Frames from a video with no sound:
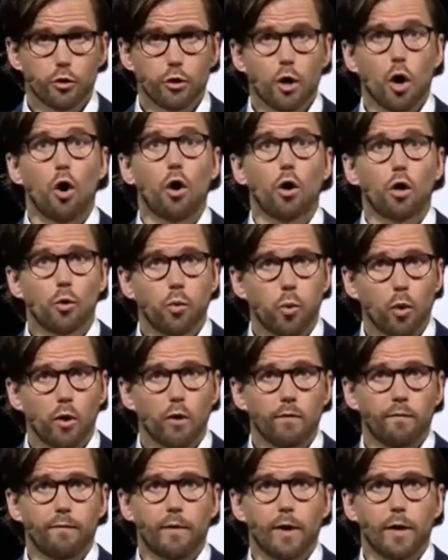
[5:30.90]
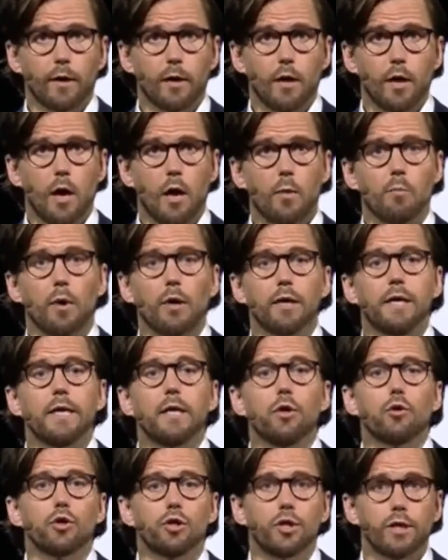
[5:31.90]
are qualified, but he
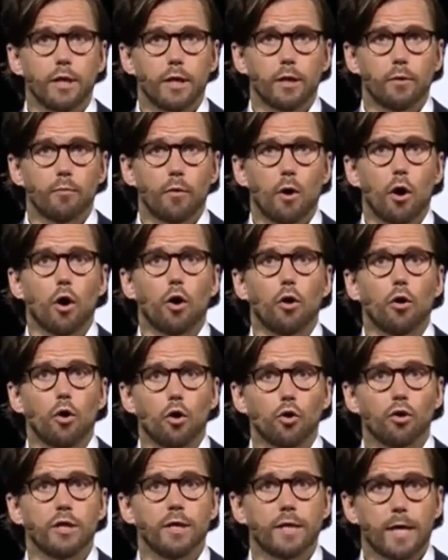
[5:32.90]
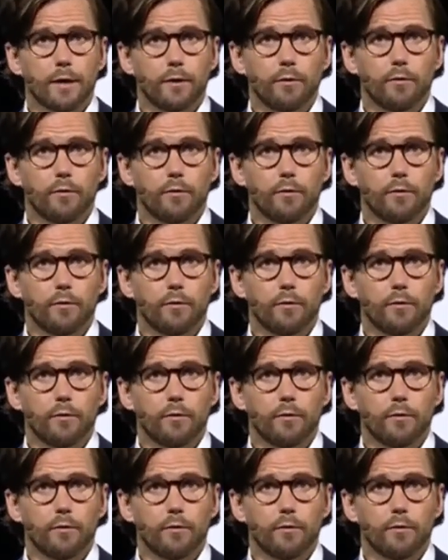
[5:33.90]
or she are not yet.